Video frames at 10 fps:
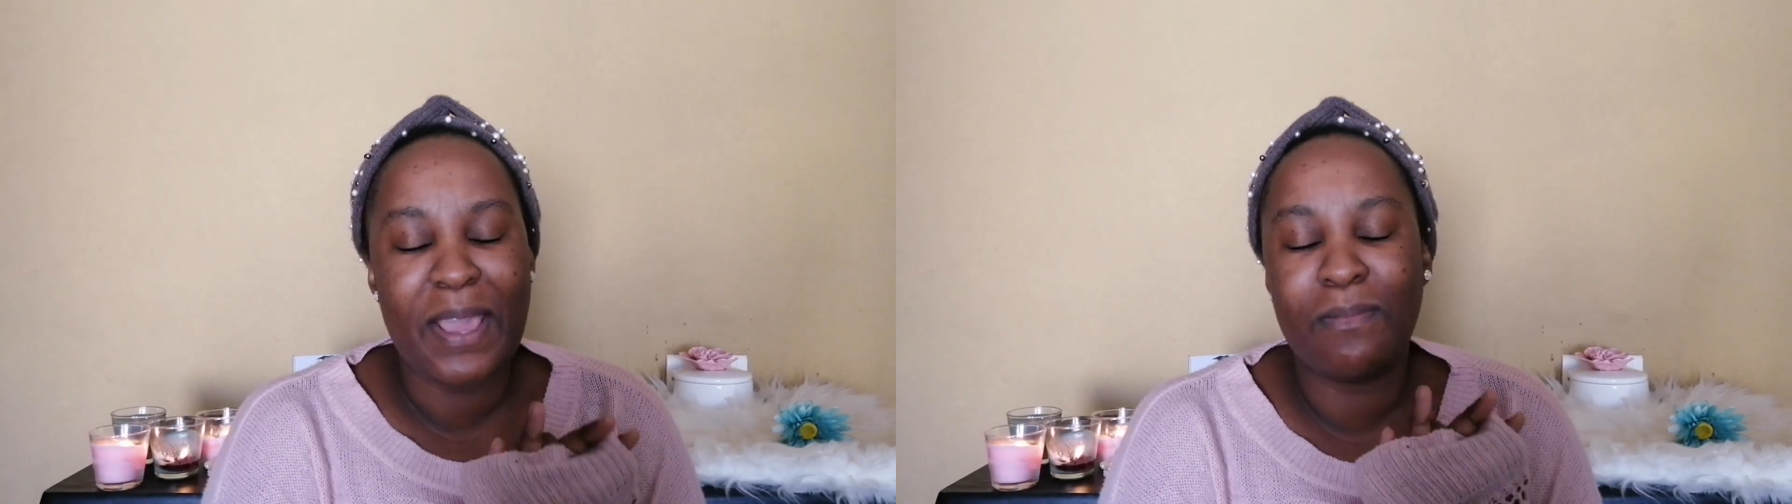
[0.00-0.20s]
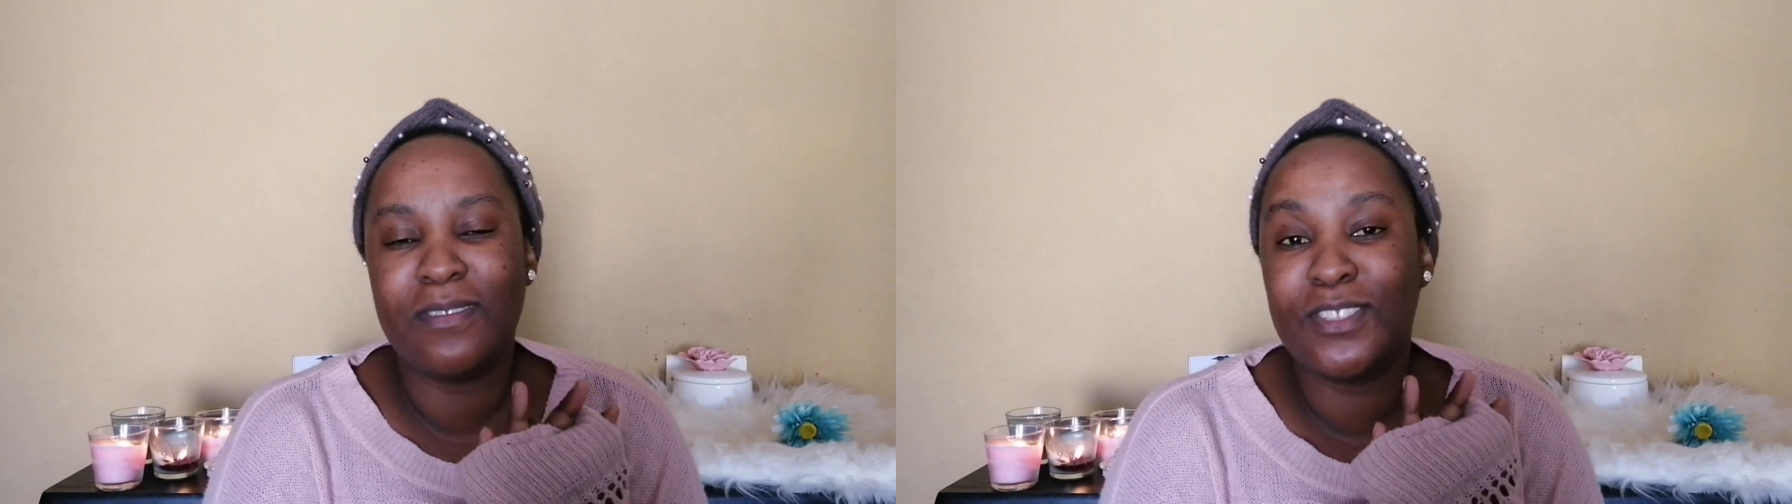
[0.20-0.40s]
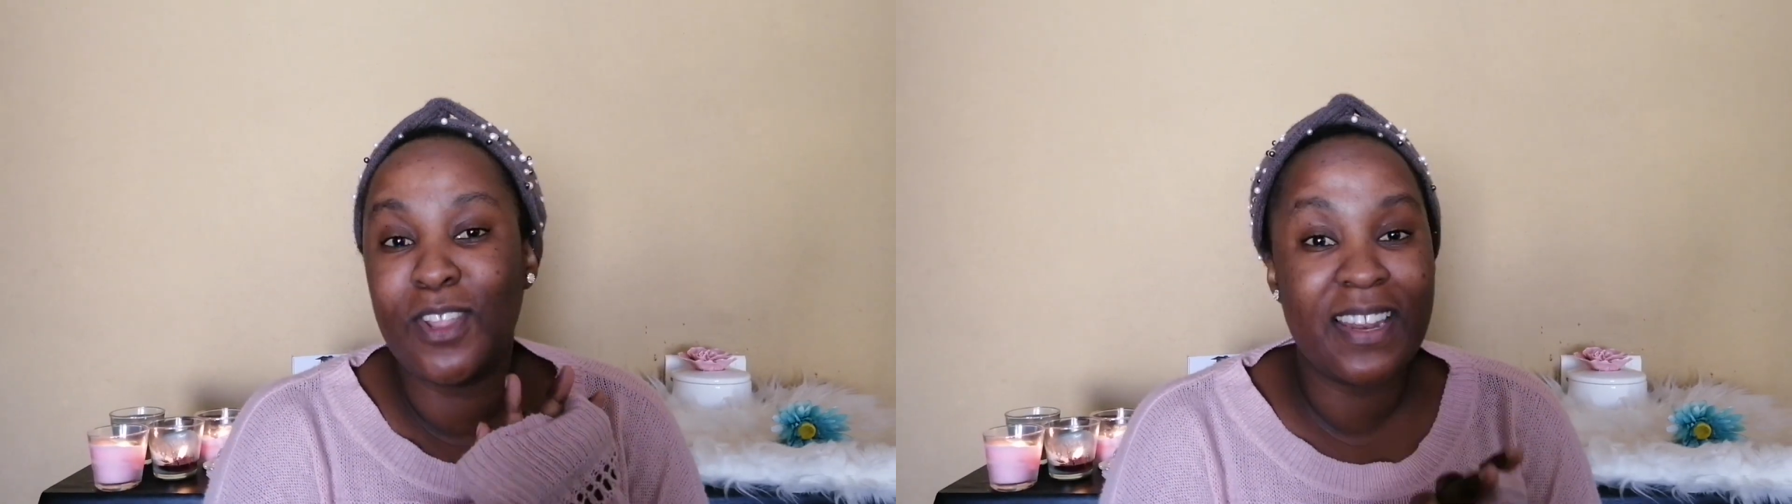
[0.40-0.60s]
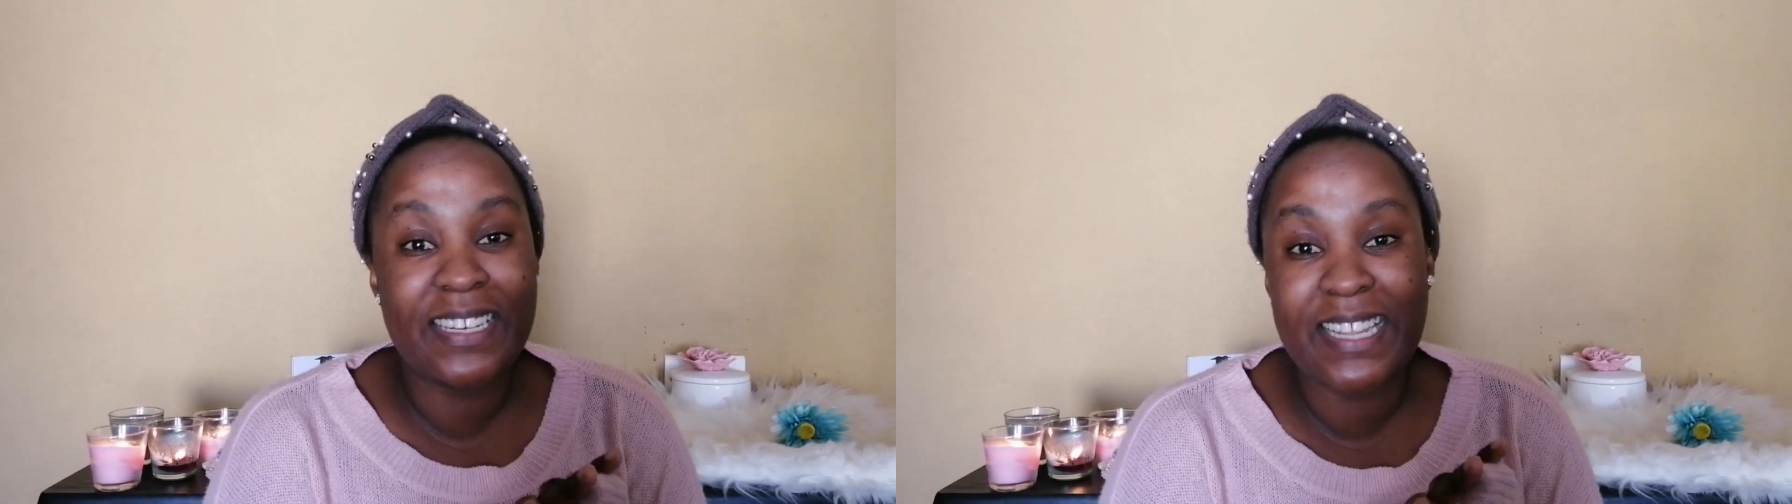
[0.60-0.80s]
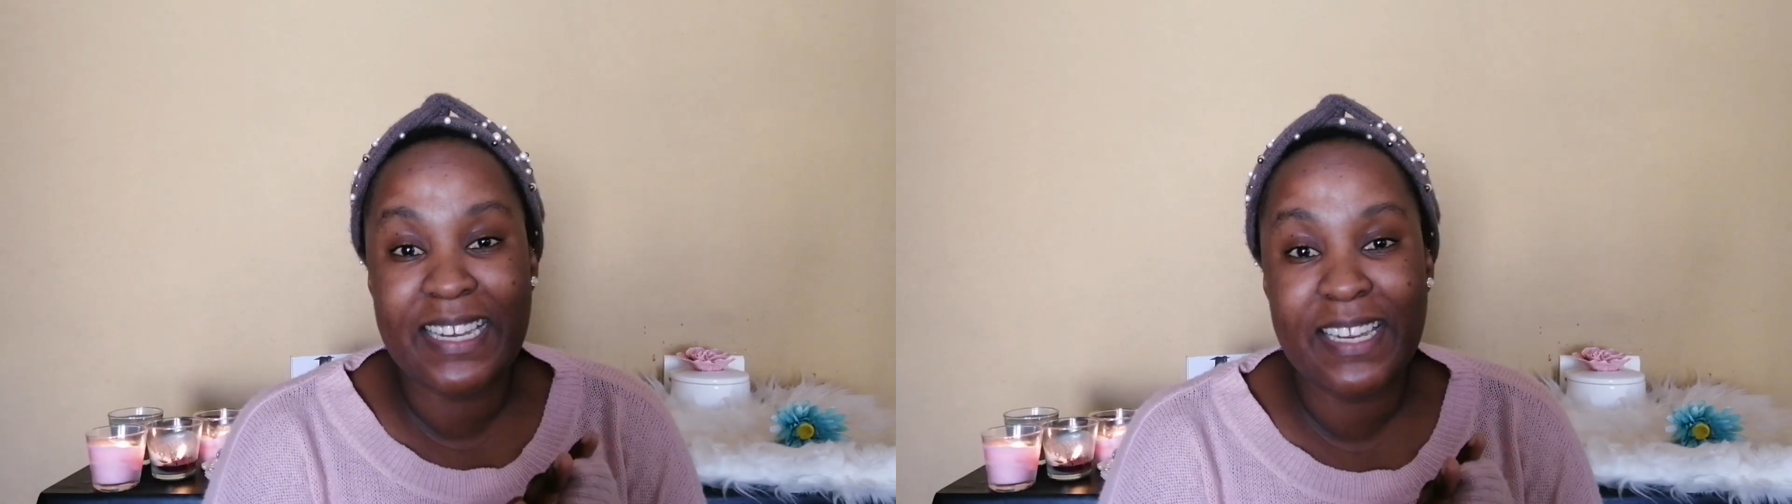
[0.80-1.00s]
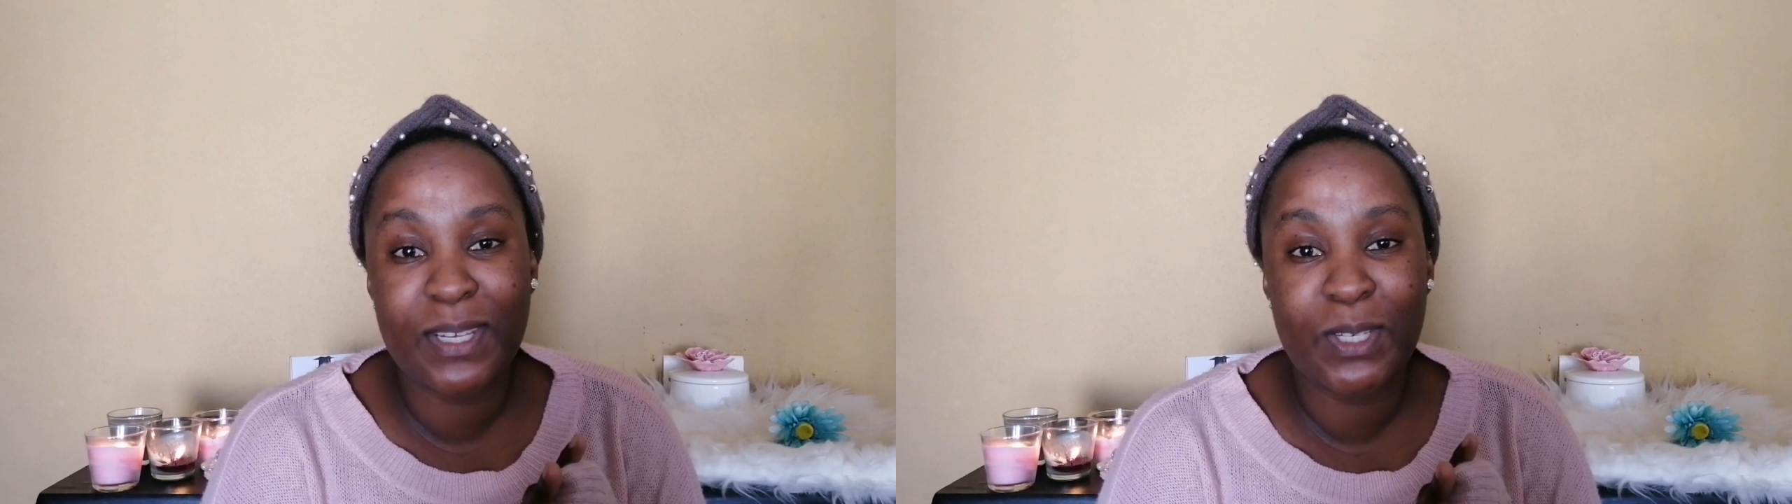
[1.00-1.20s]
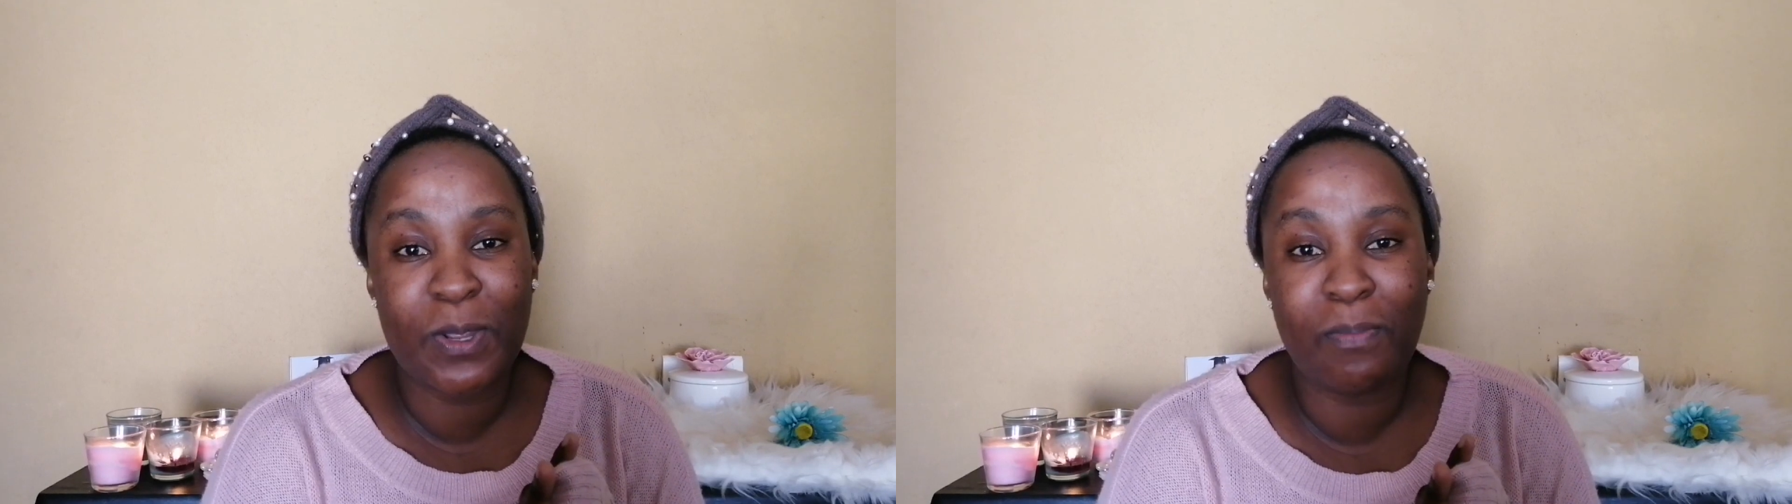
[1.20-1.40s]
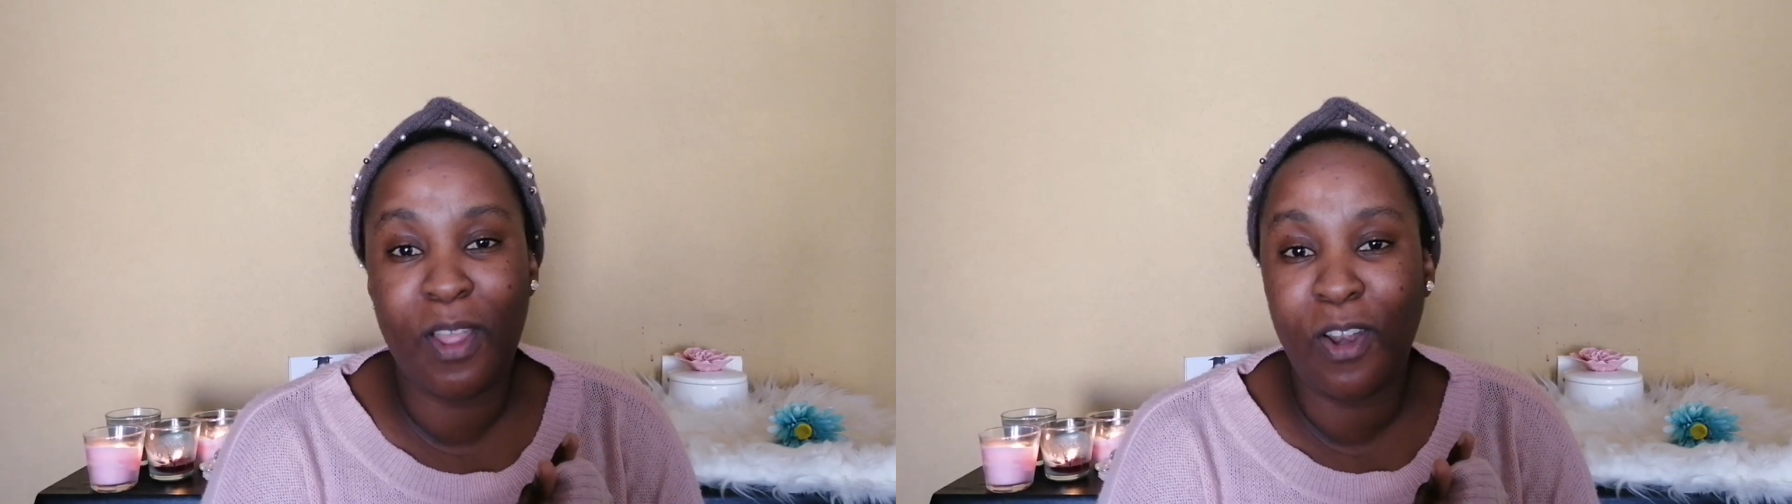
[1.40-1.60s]
It was not intended
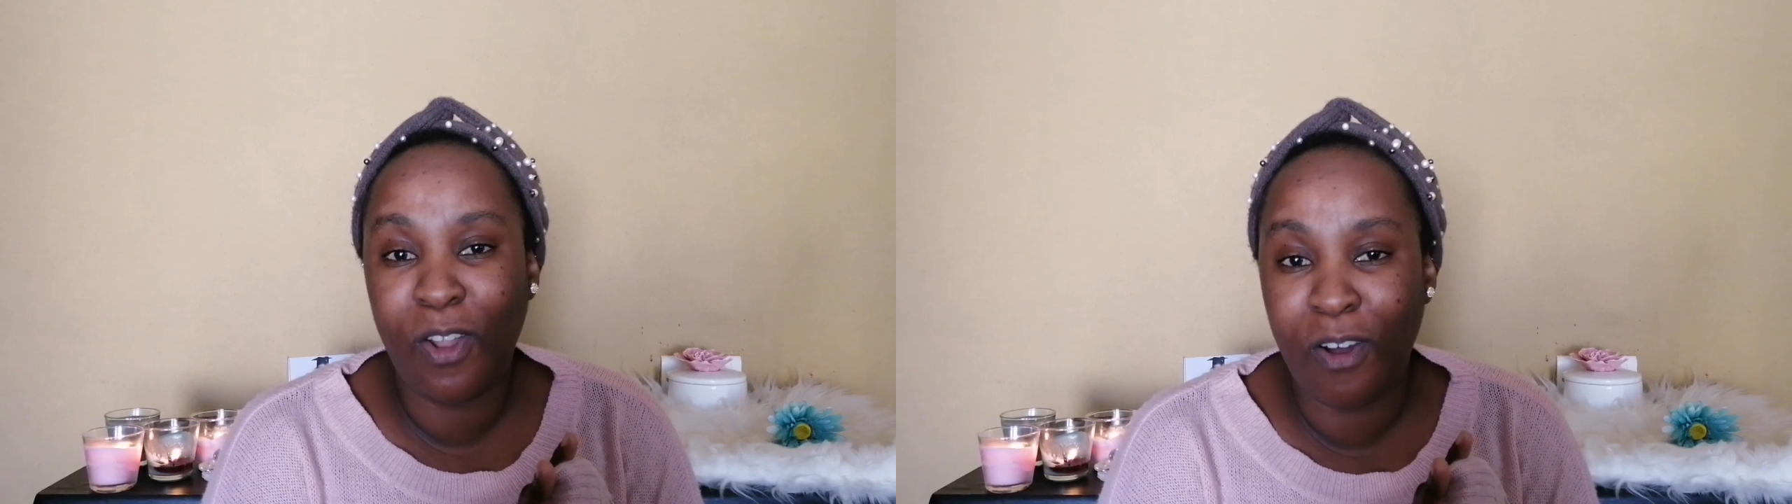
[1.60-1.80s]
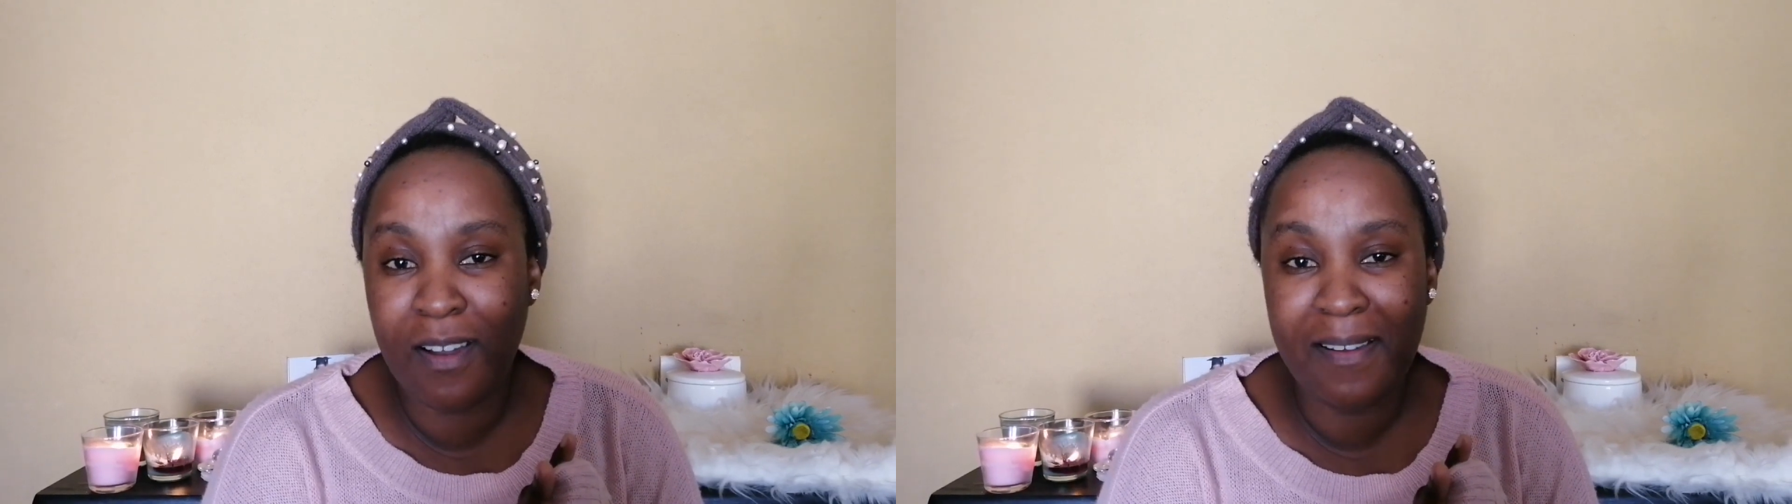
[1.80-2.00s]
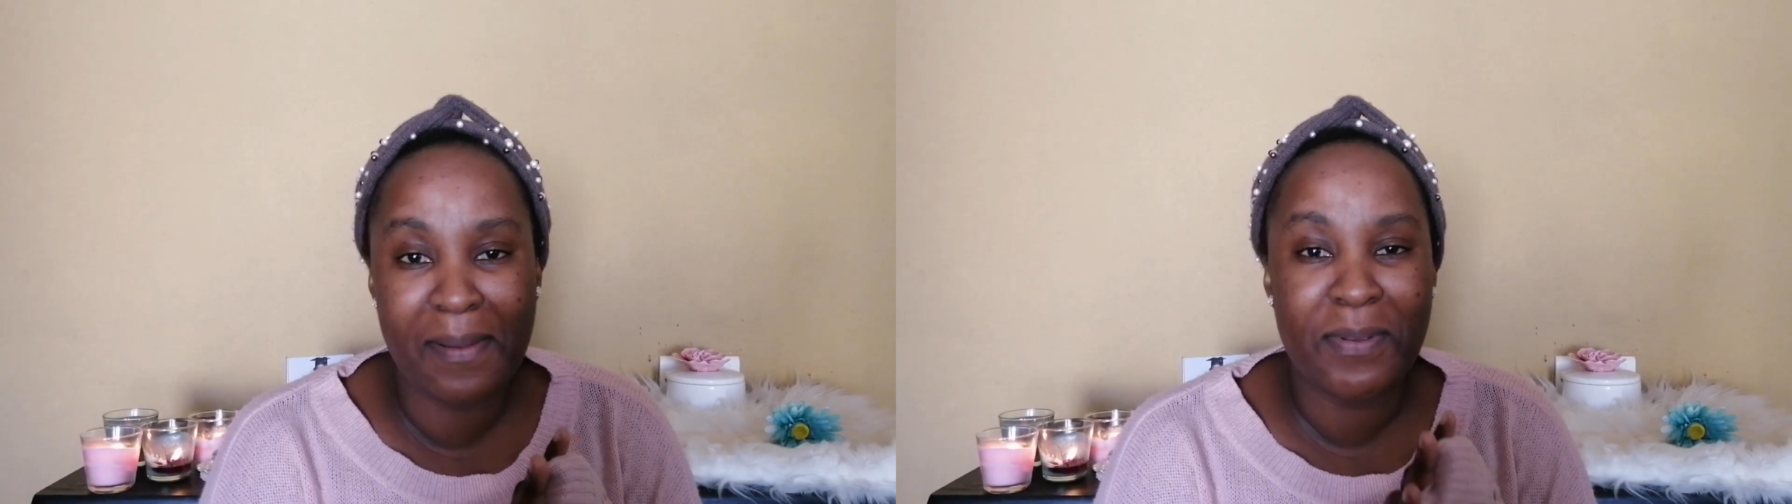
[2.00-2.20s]
to be long,